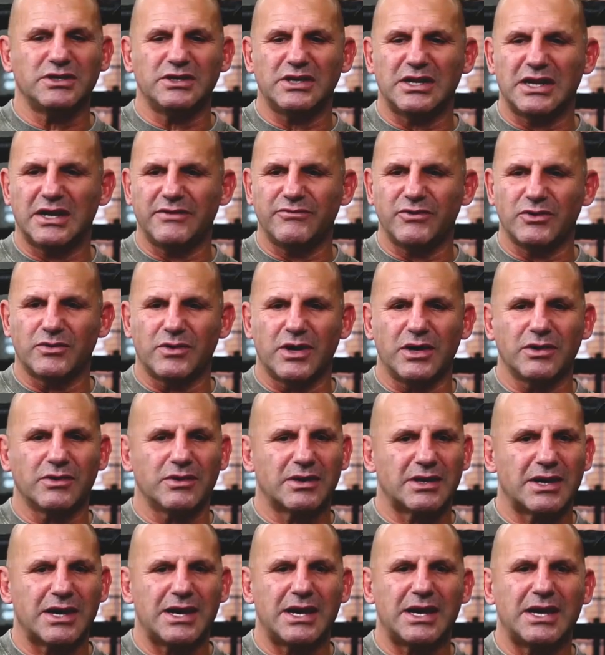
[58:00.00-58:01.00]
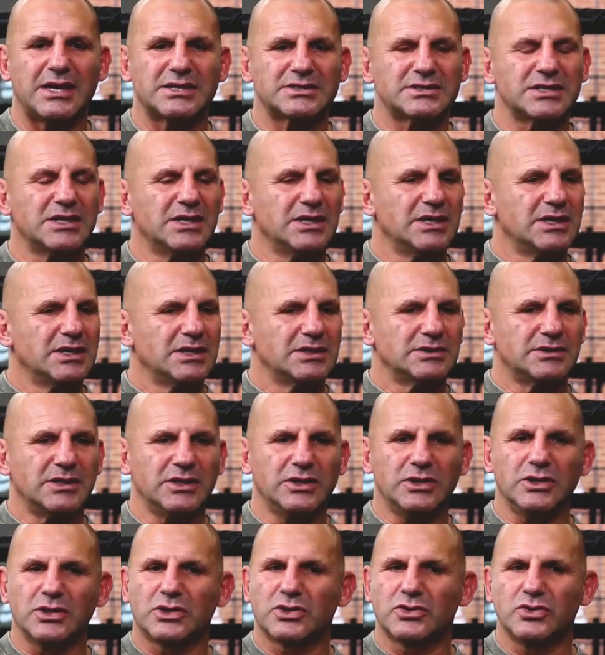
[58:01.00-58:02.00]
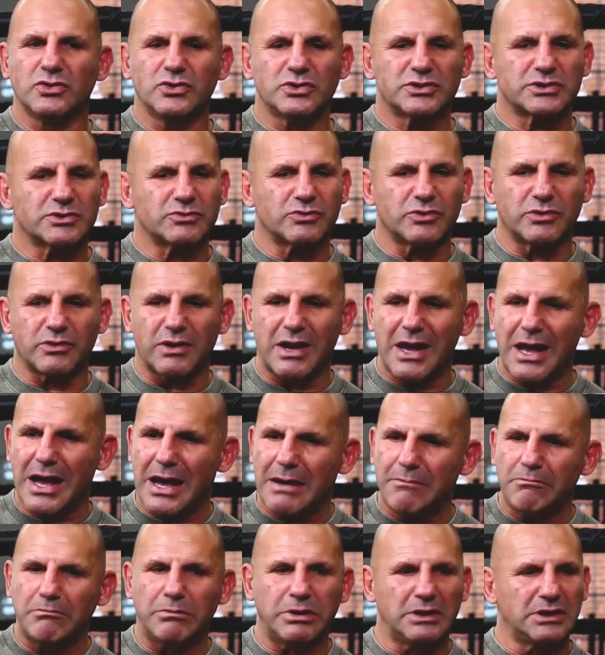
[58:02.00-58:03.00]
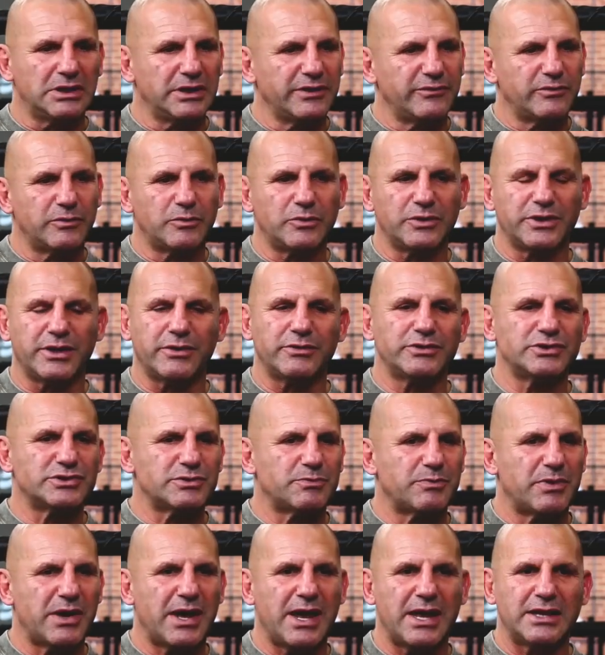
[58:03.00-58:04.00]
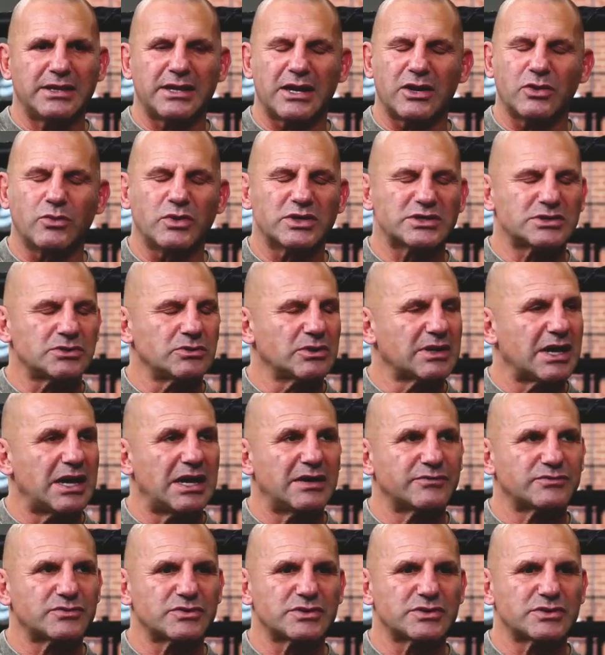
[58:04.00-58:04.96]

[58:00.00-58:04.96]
you'd have your own cars. The Yakuza were unbelievable there in Japan. They'd always look after